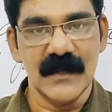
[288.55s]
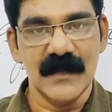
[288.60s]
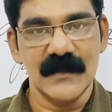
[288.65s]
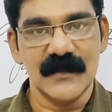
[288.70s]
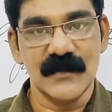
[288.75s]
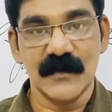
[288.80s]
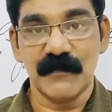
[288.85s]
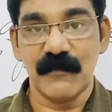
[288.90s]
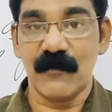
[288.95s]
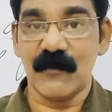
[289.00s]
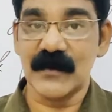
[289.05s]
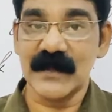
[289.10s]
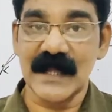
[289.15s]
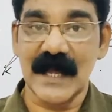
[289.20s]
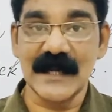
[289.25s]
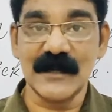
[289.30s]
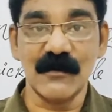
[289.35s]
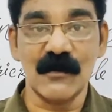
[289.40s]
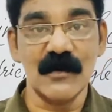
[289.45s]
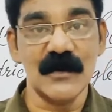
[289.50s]
So for
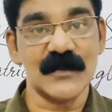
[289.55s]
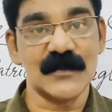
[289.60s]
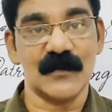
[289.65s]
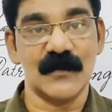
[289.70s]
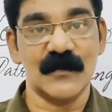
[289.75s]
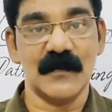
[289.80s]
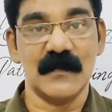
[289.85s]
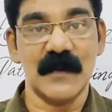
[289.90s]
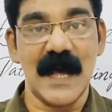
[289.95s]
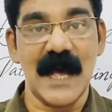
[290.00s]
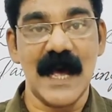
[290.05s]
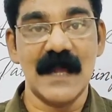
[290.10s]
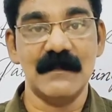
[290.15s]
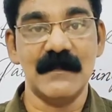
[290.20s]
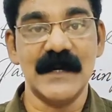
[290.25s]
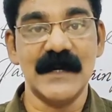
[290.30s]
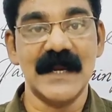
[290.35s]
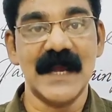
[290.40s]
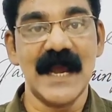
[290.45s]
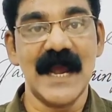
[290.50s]
that also,
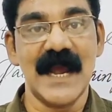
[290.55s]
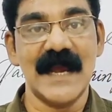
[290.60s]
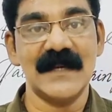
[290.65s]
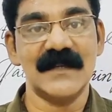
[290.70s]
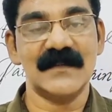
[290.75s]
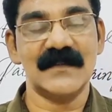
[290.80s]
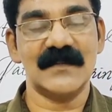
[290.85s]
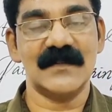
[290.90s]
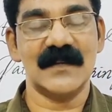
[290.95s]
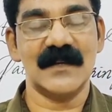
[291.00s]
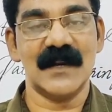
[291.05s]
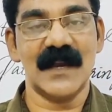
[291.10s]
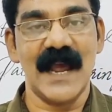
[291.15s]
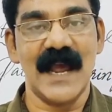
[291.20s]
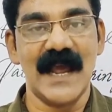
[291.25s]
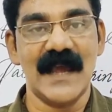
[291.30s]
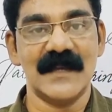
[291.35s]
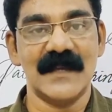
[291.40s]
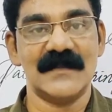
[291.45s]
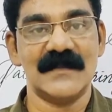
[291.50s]
Albert Einstein
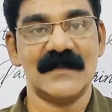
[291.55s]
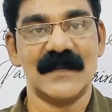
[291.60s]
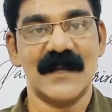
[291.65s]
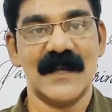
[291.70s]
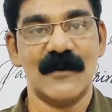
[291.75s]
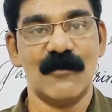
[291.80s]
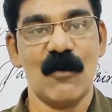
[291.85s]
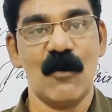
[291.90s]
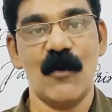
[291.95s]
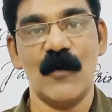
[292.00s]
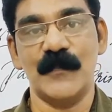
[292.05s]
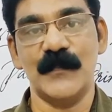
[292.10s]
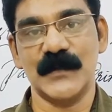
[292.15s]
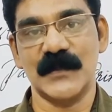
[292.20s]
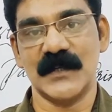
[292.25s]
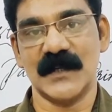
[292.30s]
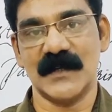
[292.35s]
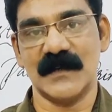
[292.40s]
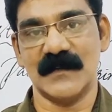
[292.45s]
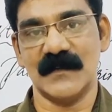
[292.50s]
has an
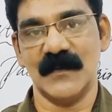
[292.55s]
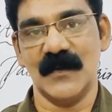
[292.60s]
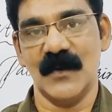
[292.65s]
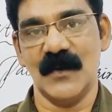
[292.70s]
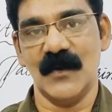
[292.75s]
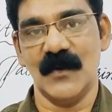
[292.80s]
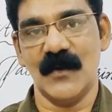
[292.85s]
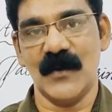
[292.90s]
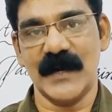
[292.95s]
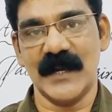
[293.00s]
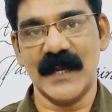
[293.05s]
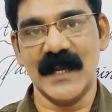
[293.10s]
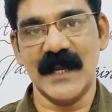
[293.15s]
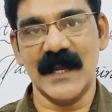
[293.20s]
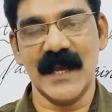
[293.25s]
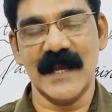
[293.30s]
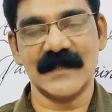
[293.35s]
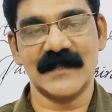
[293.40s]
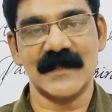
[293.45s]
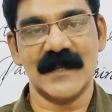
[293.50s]
option or he
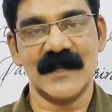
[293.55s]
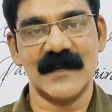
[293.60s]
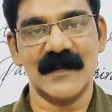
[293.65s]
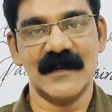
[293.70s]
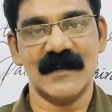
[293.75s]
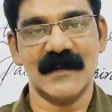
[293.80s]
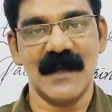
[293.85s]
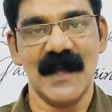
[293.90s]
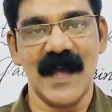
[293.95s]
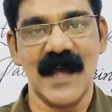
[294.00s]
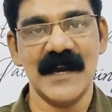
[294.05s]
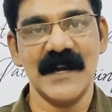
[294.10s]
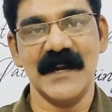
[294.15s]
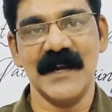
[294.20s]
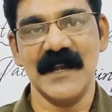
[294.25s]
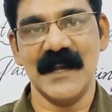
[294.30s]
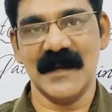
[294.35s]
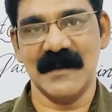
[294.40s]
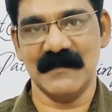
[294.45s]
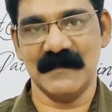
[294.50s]
has an uh,
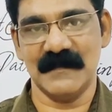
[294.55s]
idea.